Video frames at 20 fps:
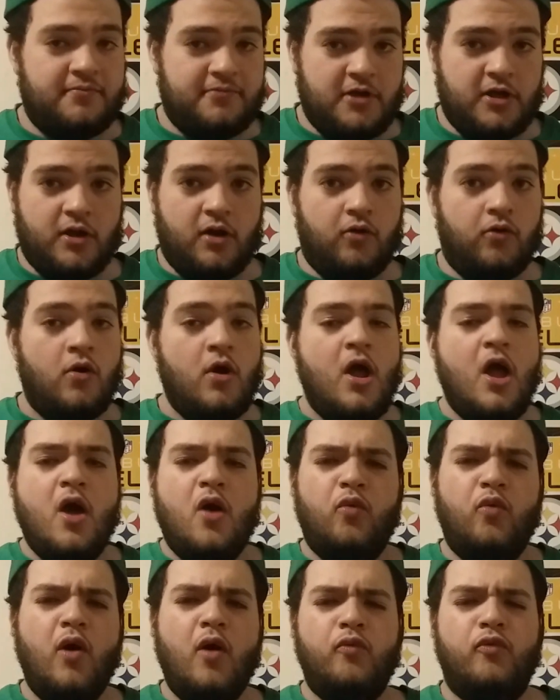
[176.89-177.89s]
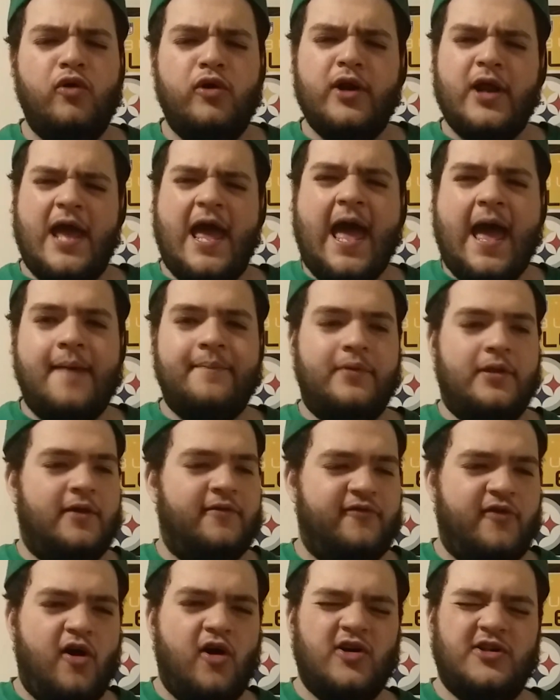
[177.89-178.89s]
You know, what would have happened
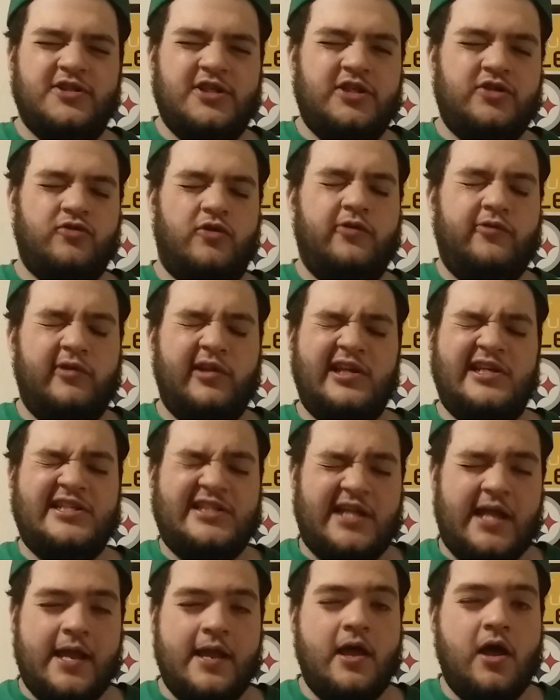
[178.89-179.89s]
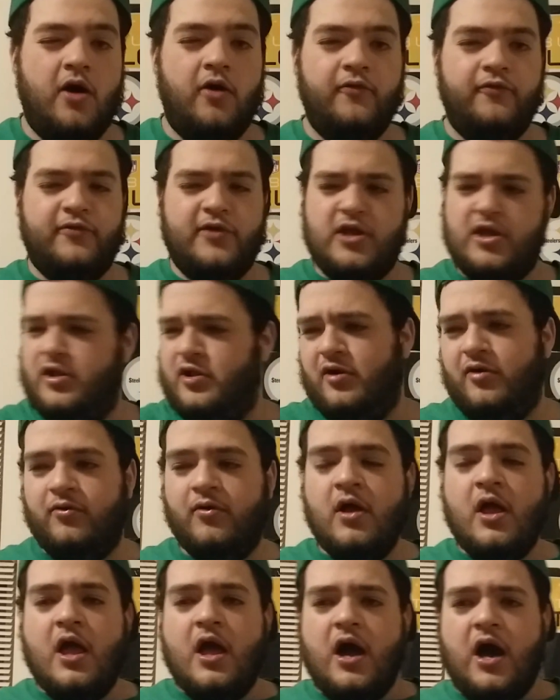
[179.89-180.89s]
if RG3 really stayed healthy, you know?